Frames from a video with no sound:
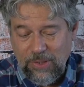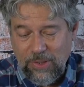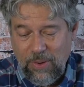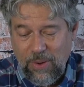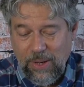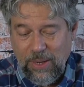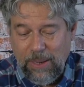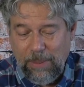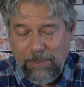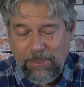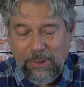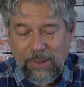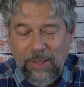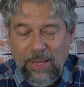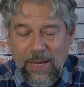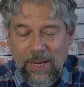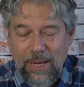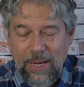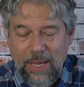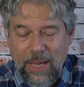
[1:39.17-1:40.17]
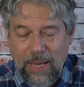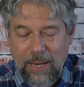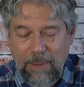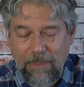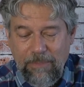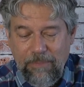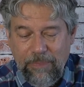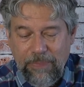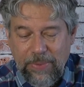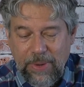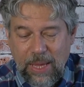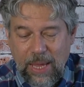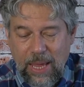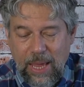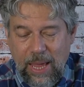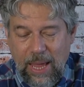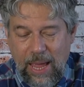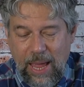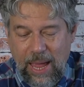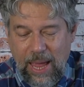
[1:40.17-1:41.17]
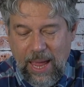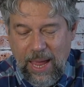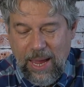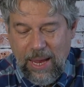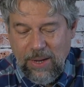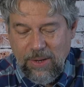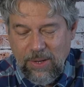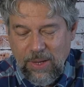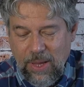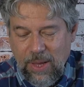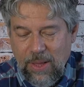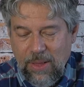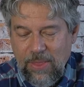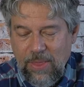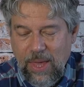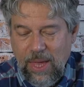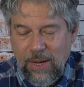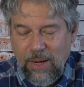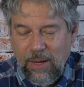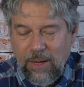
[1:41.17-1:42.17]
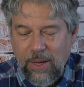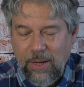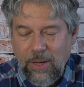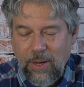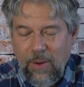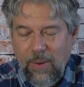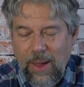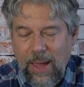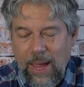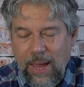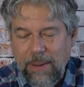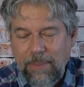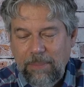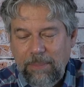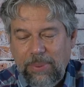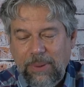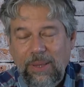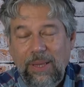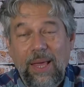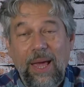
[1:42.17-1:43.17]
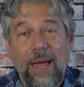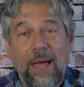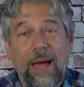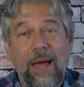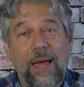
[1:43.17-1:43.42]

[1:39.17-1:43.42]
So I'm going to plug it in and then I'm going to go ahead and play.